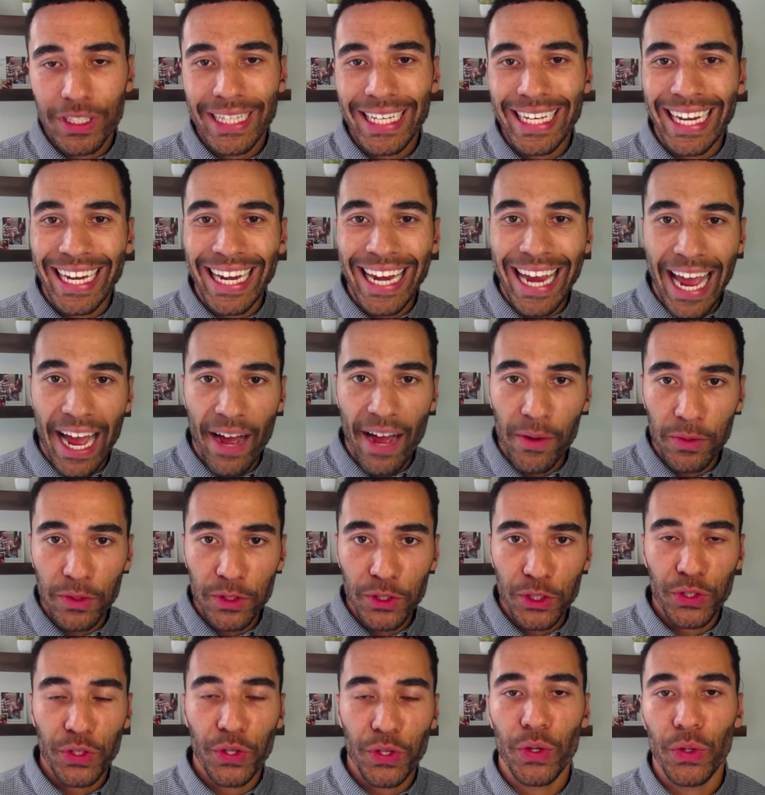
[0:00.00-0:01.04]

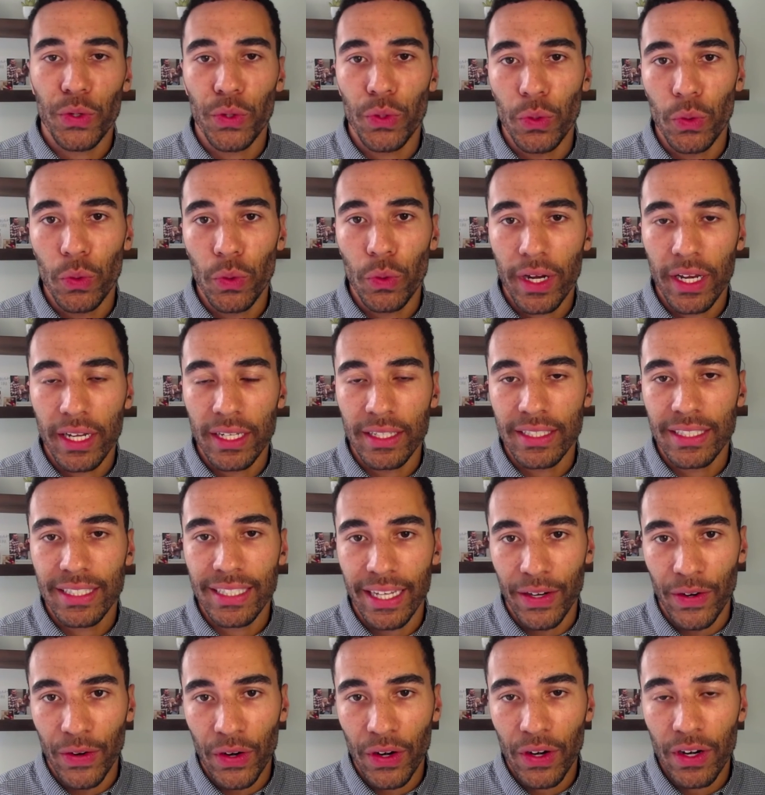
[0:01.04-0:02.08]
accounts to
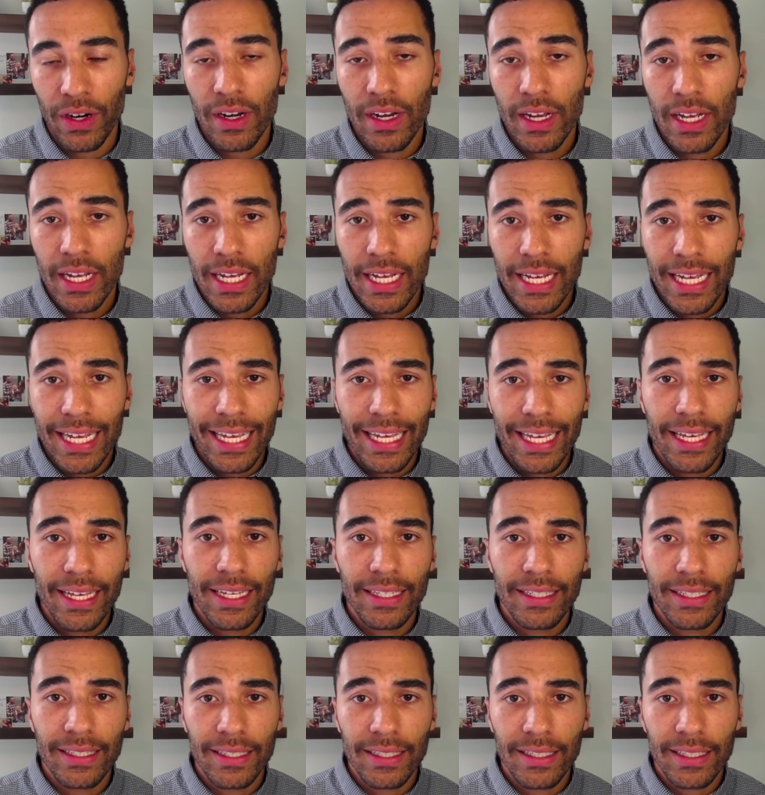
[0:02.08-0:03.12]
consider,
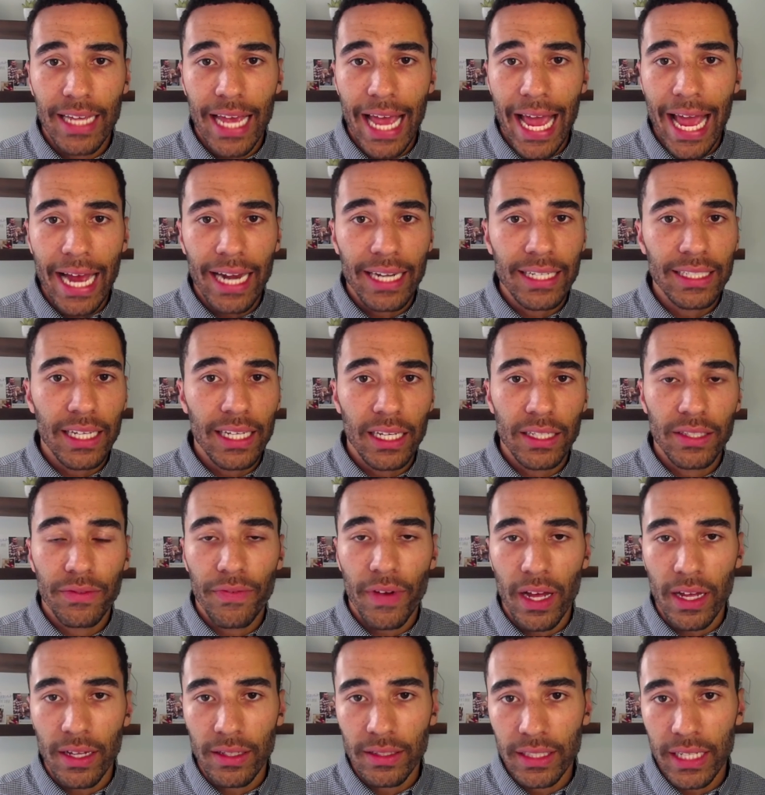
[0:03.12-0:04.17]
is excess
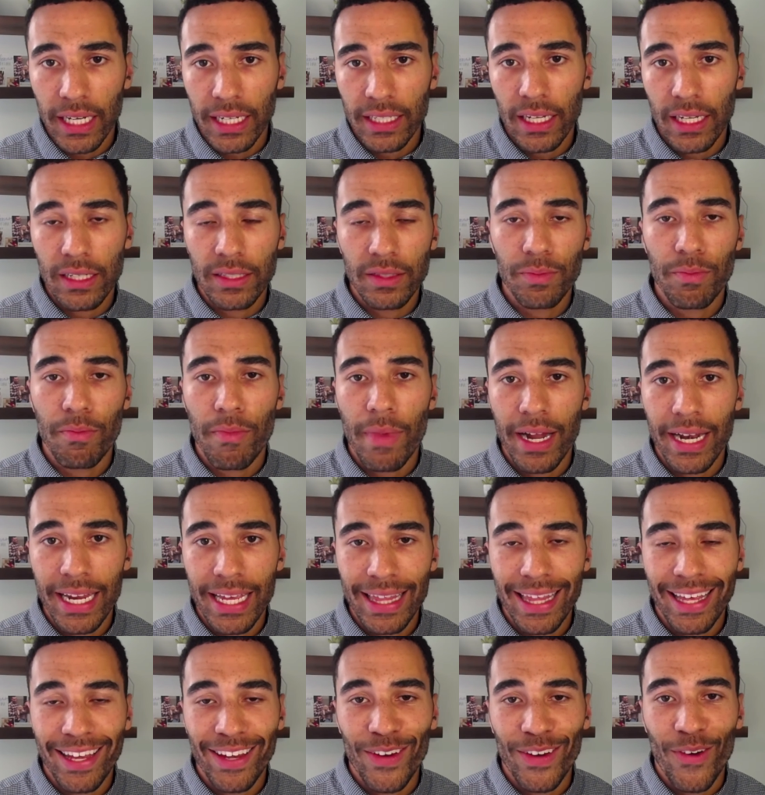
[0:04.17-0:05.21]
funds, excess money
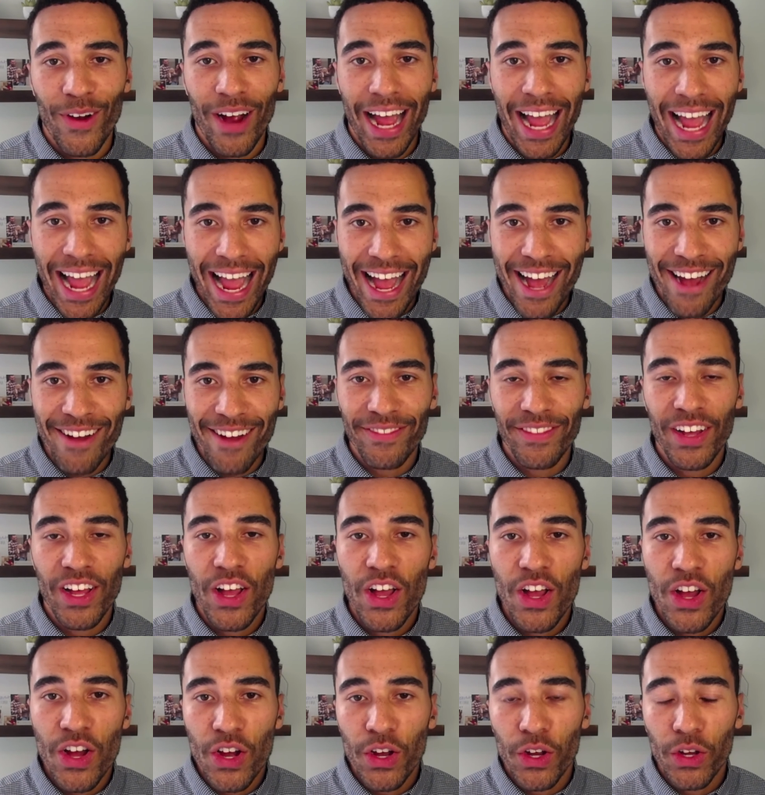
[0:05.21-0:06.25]
that you have
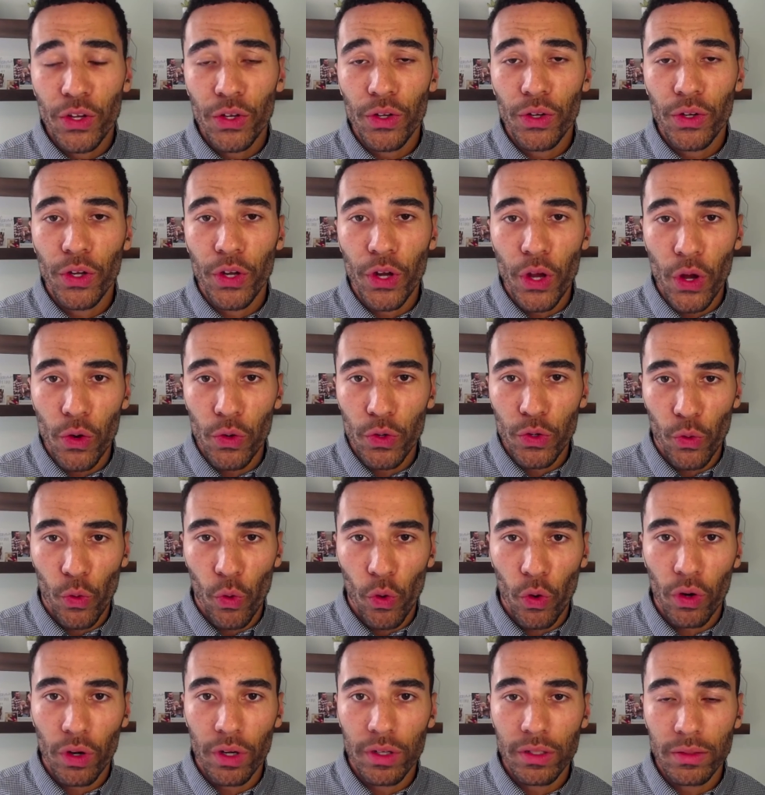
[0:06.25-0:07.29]
could go
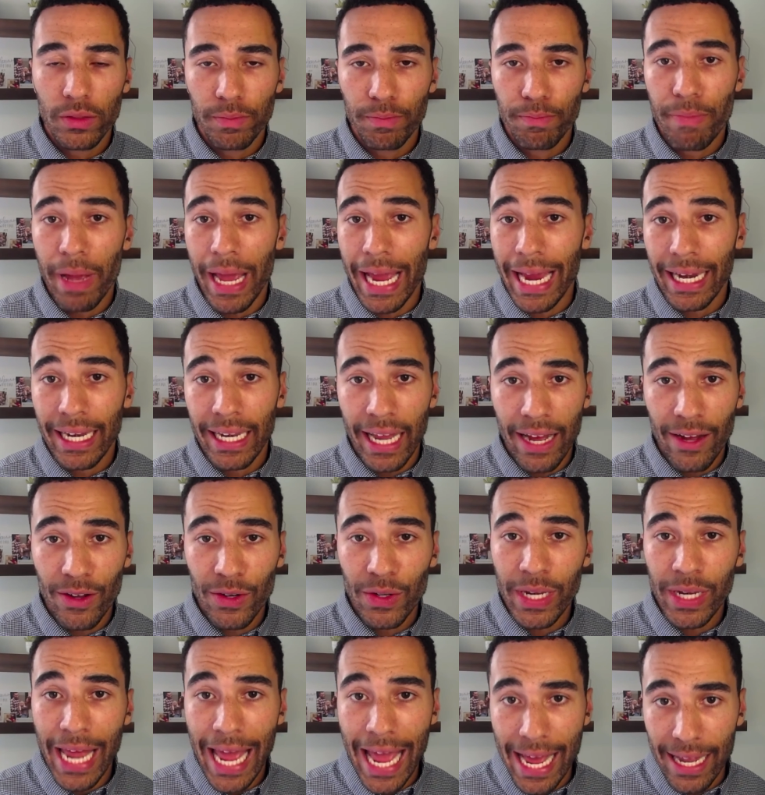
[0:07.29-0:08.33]
toward paying down
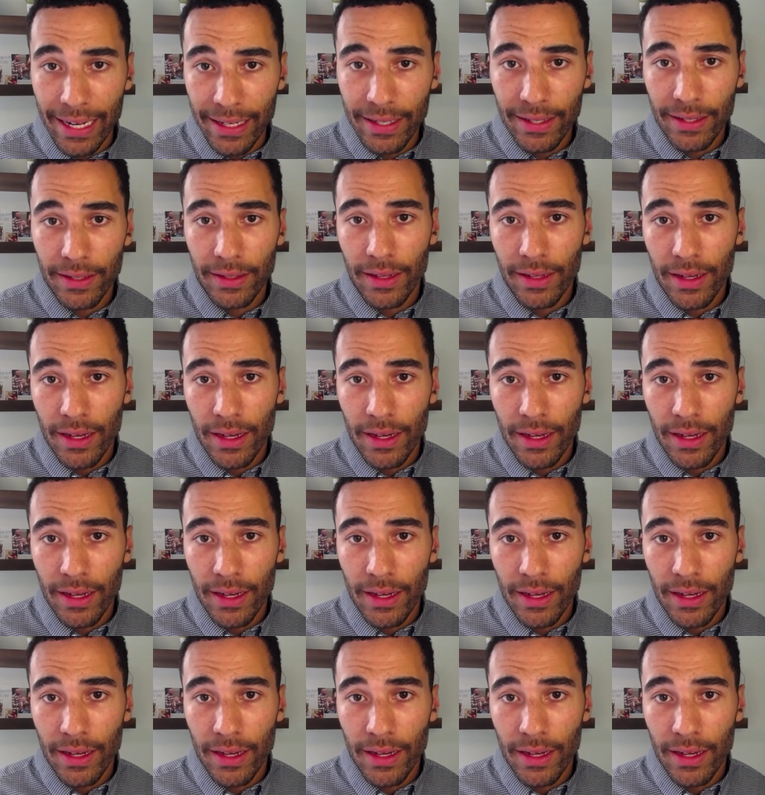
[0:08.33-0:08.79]
debt.